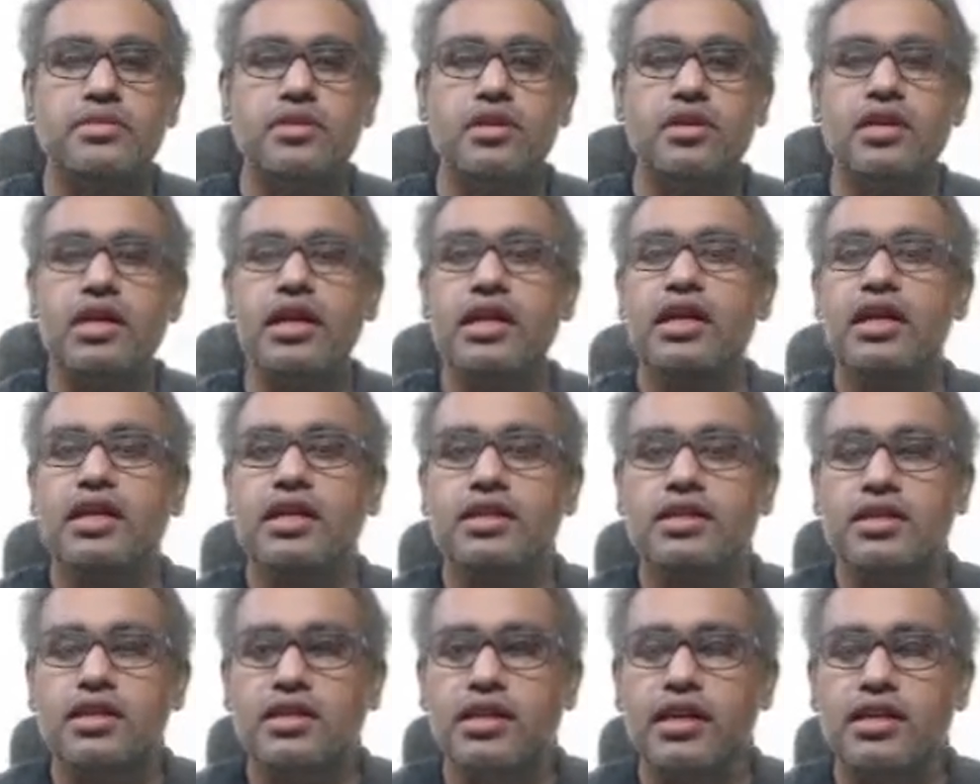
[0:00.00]
Okay,
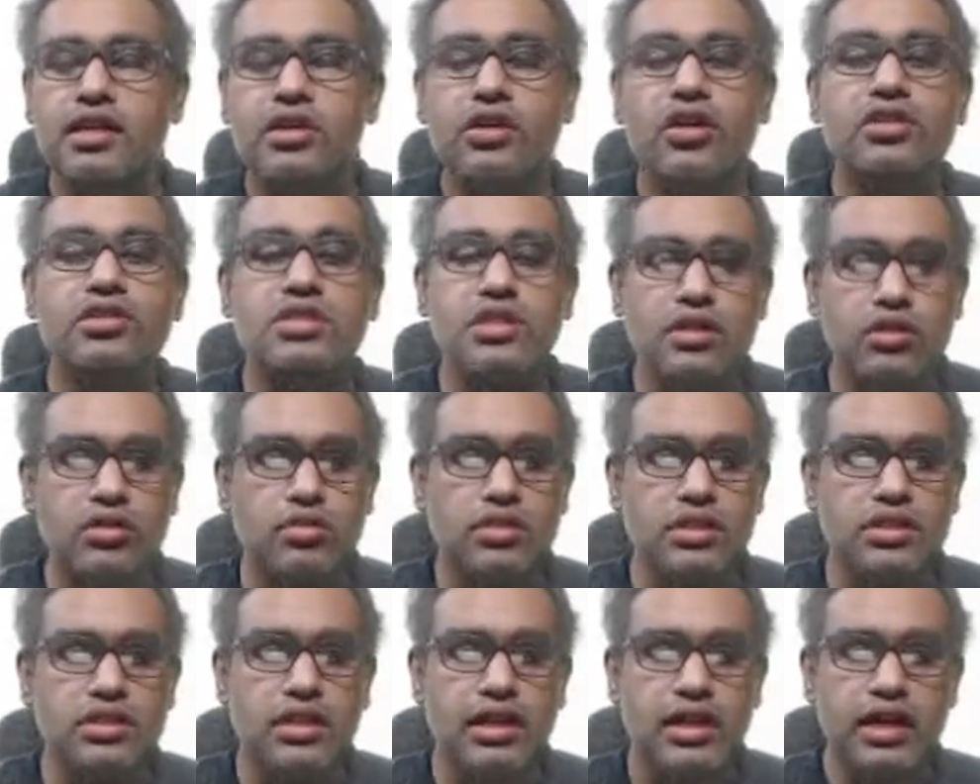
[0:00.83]
these are the dorsal
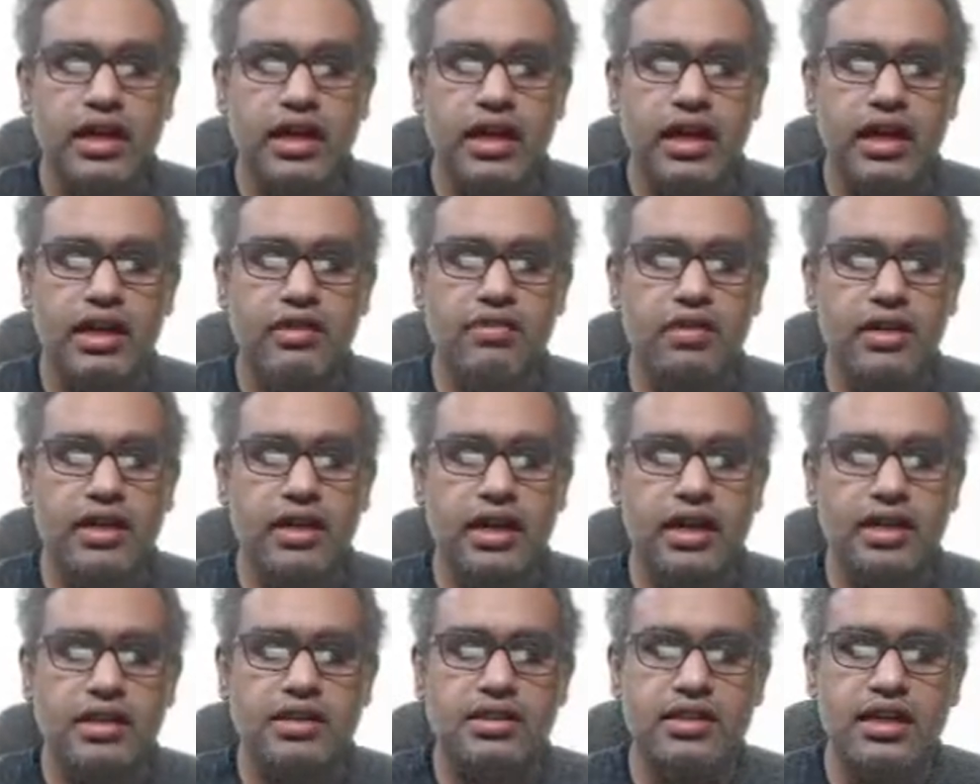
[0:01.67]
roots. And if you
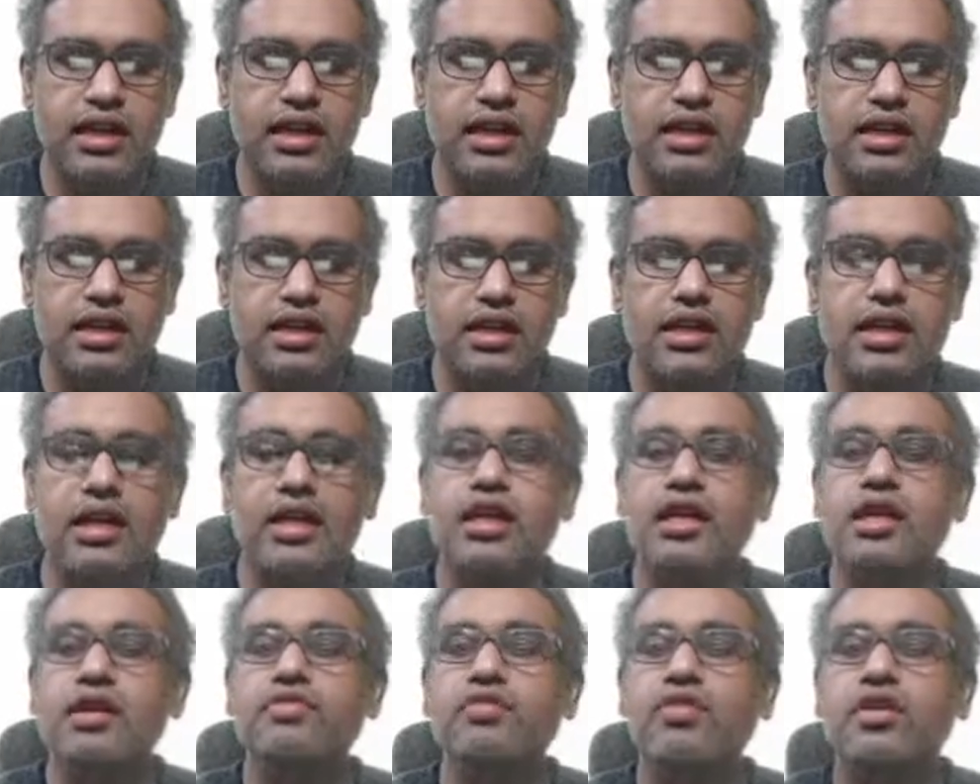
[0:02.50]
take this another
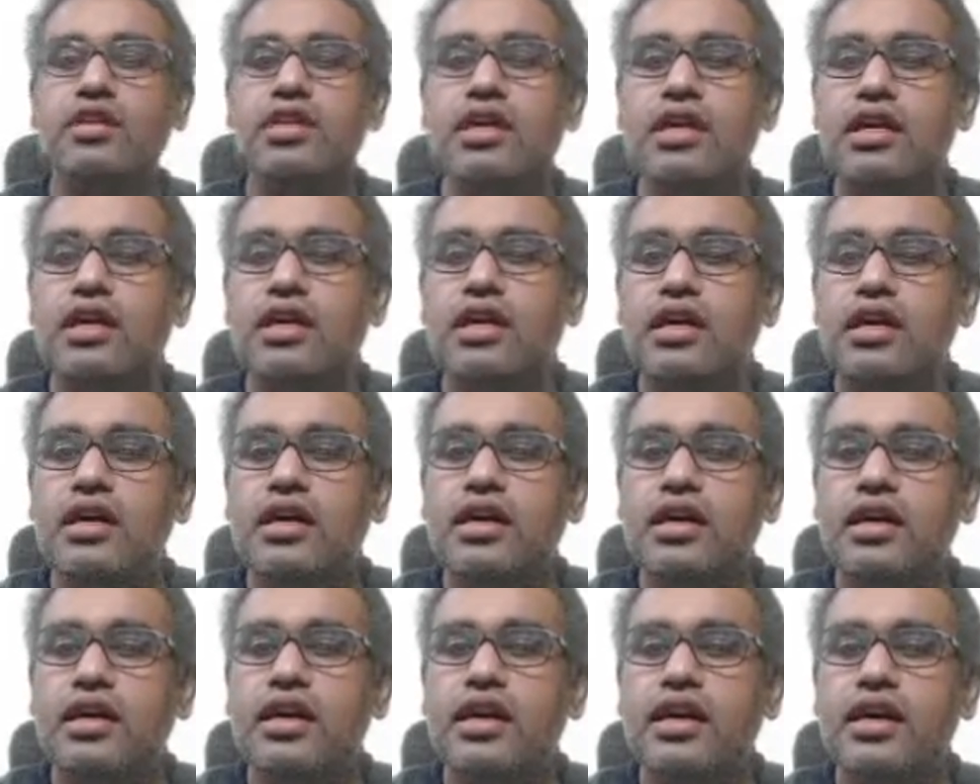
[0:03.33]
color for the
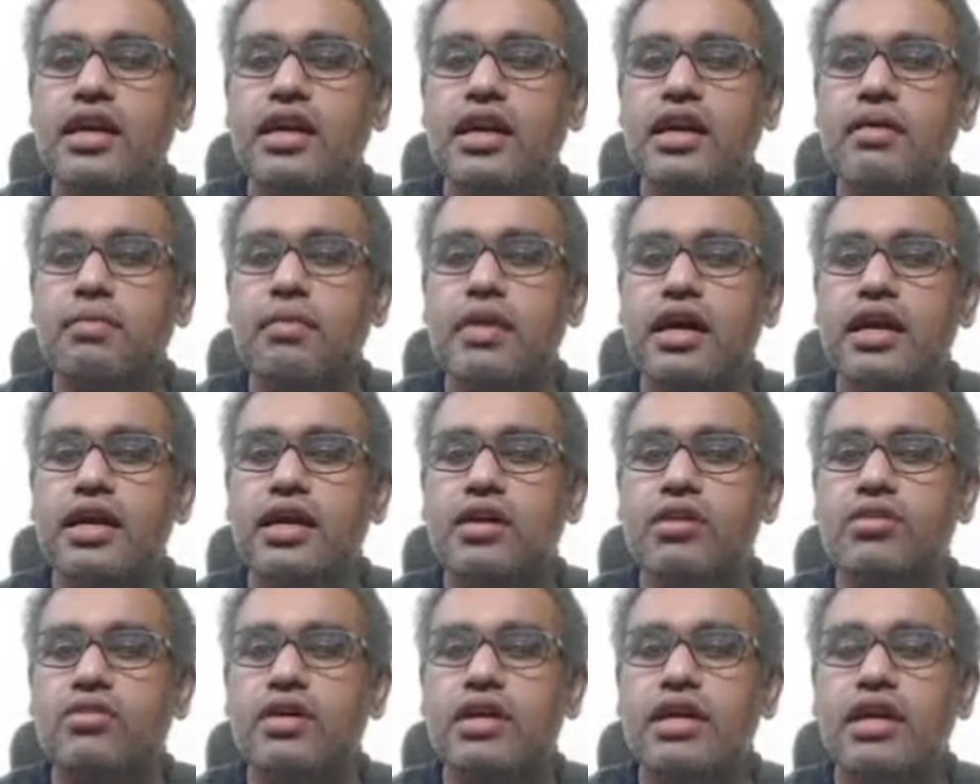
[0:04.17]
gray
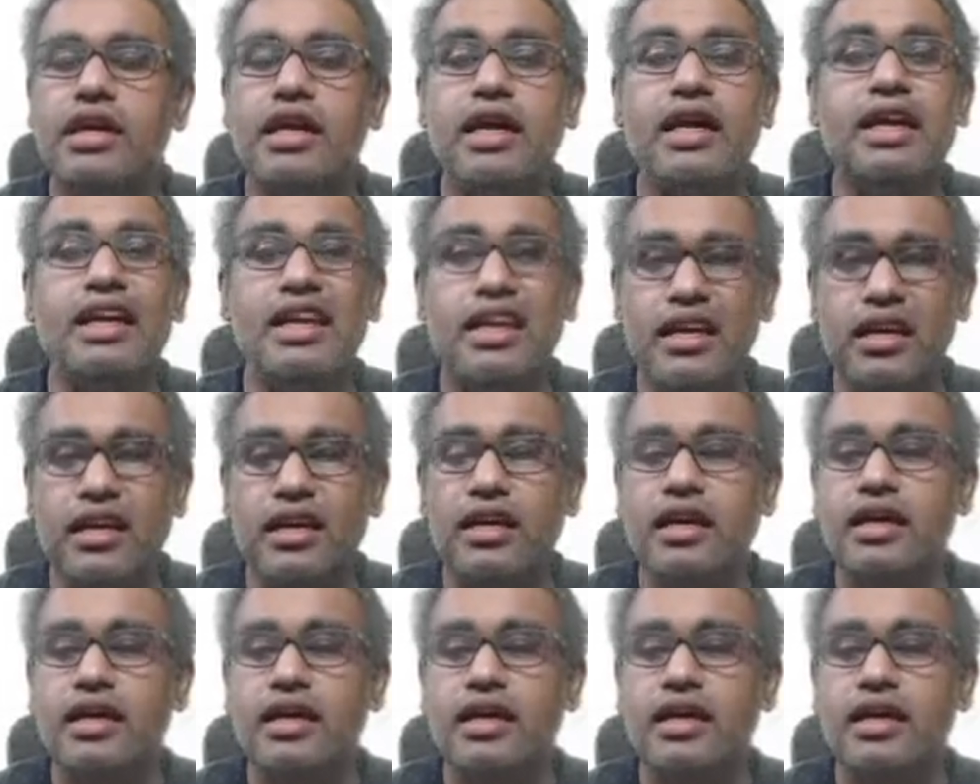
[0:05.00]
matter over here, anterior